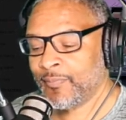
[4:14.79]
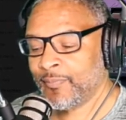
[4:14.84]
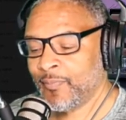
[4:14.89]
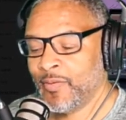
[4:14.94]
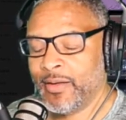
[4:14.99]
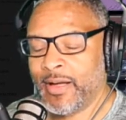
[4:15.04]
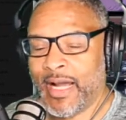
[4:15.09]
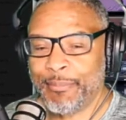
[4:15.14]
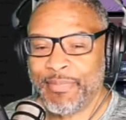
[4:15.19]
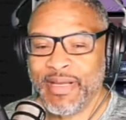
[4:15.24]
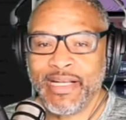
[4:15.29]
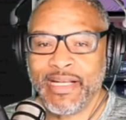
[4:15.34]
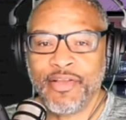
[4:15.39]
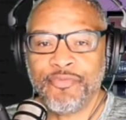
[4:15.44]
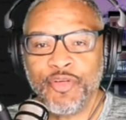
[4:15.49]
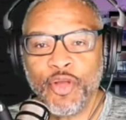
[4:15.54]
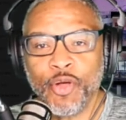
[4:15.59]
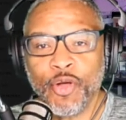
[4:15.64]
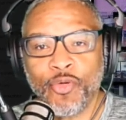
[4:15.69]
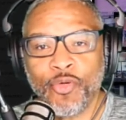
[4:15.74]
I mean,
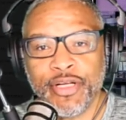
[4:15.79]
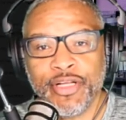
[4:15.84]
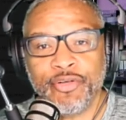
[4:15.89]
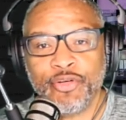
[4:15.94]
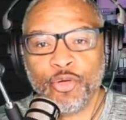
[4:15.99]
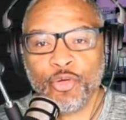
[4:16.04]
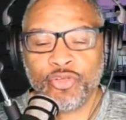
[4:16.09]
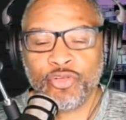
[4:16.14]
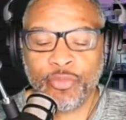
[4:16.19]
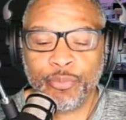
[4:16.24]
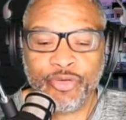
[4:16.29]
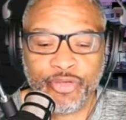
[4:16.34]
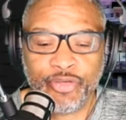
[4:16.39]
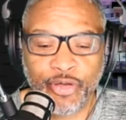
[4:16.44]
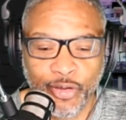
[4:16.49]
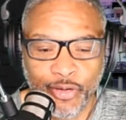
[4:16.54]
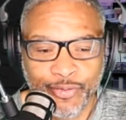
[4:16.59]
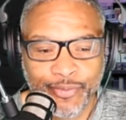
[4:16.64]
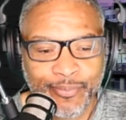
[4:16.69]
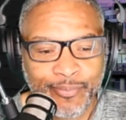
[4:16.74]
if you're going to do some
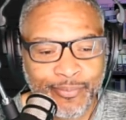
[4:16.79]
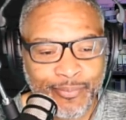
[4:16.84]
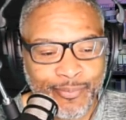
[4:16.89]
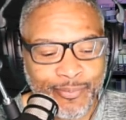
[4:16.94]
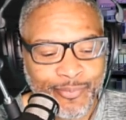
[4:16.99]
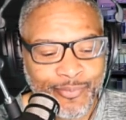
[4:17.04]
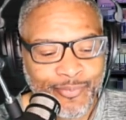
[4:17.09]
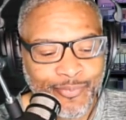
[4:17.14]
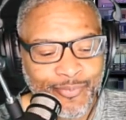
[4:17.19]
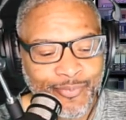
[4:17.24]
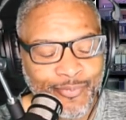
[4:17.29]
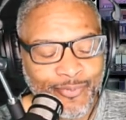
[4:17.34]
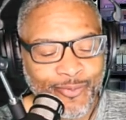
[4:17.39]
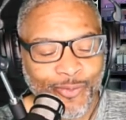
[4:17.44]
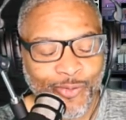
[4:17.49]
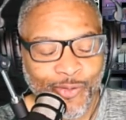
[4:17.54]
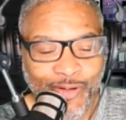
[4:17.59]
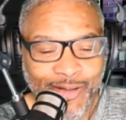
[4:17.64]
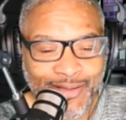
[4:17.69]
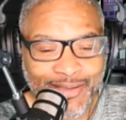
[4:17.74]
dirt,
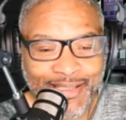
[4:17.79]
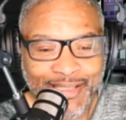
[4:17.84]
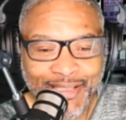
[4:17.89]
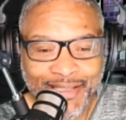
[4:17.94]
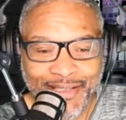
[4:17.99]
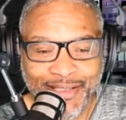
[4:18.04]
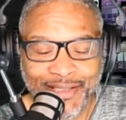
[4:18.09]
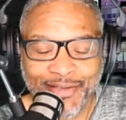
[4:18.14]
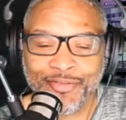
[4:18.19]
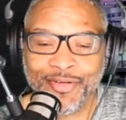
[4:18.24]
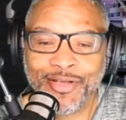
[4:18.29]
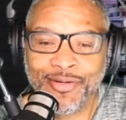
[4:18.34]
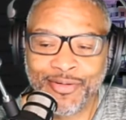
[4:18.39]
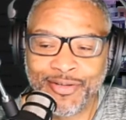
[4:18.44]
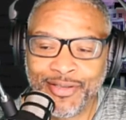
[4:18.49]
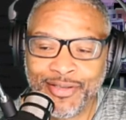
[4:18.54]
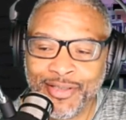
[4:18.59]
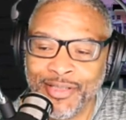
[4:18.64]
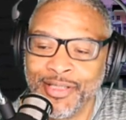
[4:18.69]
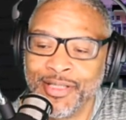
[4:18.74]
really, if you're
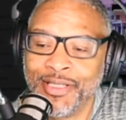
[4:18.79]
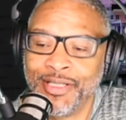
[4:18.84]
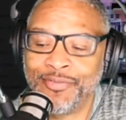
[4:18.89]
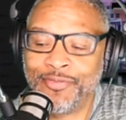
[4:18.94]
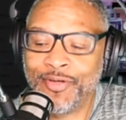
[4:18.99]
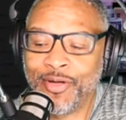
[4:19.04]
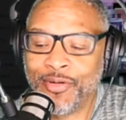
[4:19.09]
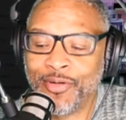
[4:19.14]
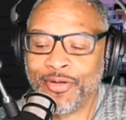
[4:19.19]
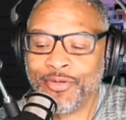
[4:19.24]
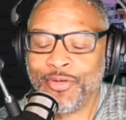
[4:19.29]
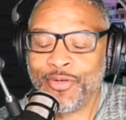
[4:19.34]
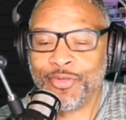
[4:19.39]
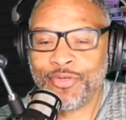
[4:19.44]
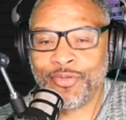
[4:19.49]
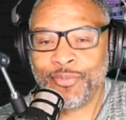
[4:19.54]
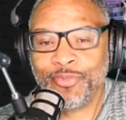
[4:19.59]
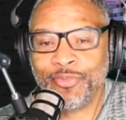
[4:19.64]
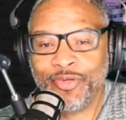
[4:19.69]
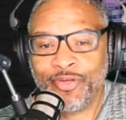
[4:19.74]
going to if you're going to do
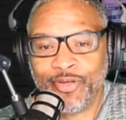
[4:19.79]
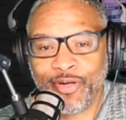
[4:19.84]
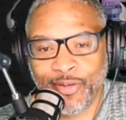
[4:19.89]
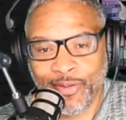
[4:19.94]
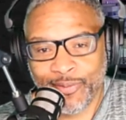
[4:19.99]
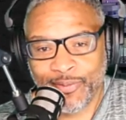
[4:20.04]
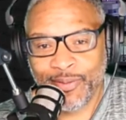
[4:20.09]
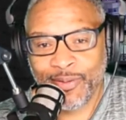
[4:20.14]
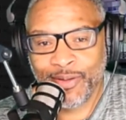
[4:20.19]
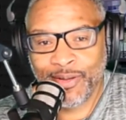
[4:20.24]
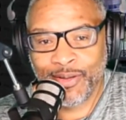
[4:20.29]
some dirt,